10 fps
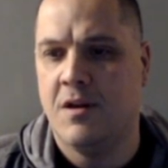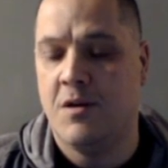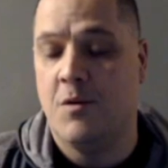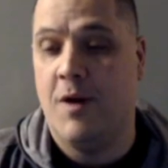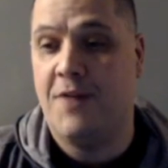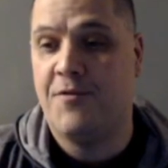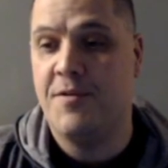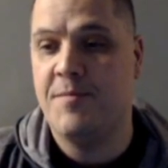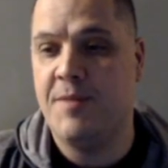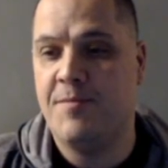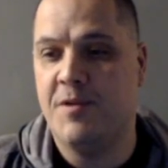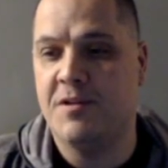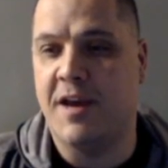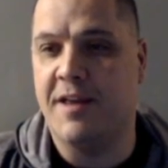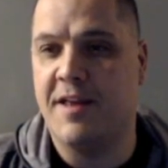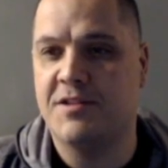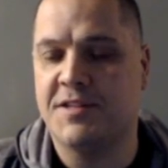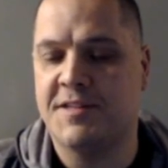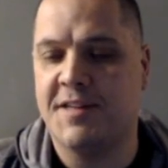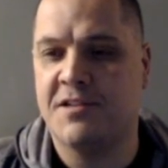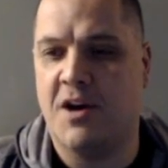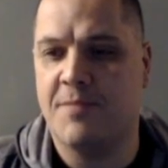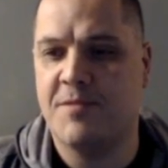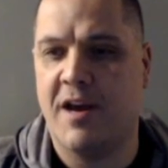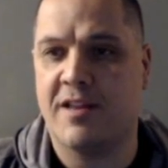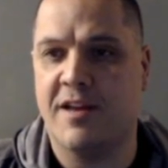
Wow, from the people. Okay, that was a sick top deck.